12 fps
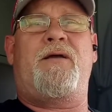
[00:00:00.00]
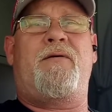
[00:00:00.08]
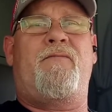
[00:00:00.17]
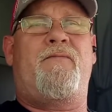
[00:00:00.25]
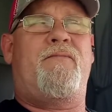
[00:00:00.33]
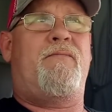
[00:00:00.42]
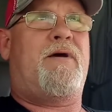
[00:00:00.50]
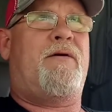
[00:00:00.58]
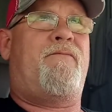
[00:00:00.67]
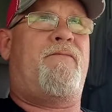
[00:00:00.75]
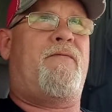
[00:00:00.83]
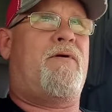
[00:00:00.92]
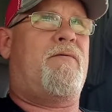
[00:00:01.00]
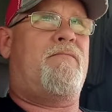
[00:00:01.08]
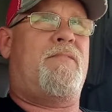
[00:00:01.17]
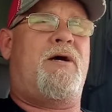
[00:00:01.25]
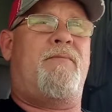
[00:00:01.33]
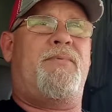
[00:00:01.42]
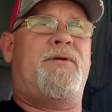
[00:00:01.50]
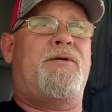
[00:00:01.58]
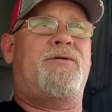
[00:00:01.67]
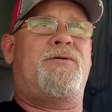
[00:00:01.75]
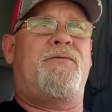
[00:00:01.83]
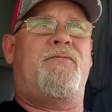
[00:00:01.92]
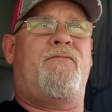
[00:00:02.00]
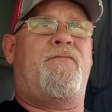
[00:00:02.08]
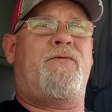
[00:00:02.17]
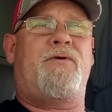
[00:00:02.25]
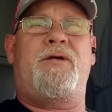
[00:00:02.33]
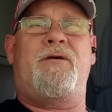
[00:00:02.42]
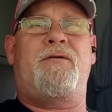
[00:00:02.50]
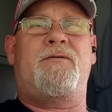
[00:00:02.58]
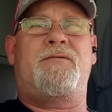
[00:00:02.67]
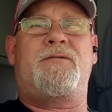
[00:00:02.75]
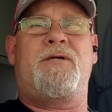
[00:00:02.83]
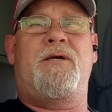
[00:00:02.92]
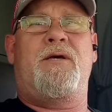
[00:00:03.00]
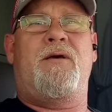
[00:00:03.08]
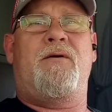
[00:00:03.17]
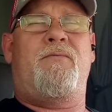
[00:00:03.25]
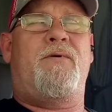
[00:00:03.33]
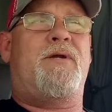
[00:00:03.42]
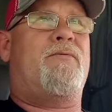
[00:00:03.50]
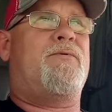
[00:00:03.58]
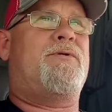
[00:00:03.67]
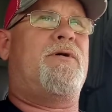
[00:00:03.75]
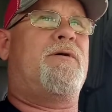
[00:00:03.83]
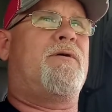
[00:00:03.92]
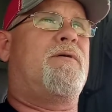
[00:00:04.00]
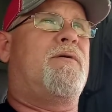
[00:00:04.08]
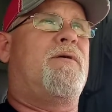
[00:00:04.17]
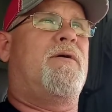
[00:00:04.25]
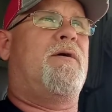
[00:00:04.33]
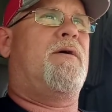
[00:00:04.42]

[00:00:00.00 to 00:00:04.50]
I've fought competition for years when I was younger.